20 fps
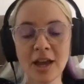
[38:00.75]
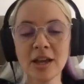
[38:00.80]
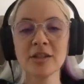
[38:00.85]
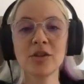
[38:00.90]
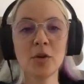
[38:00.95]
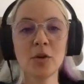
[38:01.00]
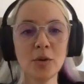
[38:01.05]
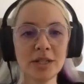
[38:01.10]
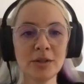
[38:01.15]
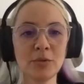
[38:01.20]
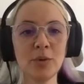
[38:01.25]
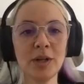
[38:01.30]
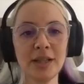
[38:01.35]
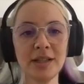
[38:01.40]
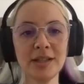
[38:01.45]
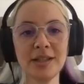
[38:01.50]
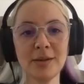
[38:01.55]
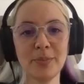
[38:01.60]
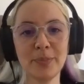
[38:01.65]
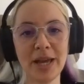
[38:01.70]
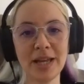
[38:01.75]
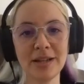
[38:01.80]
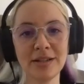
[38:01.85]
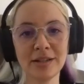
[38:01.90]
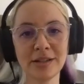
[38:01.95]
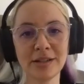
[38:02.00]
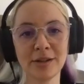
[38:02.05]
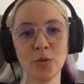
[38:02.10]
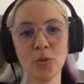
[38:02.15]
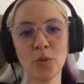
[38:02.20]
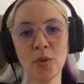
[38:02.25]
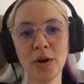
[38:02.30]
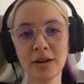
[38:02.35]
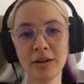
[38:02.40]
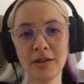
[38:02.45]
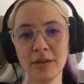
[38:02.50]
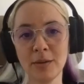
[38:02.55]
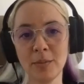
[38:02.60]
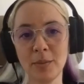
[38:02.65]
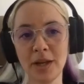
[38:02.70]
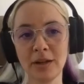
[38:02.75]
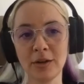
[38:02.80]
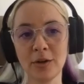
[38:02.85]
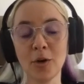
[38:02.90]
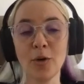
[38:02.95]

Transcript: So it really depends on what are the main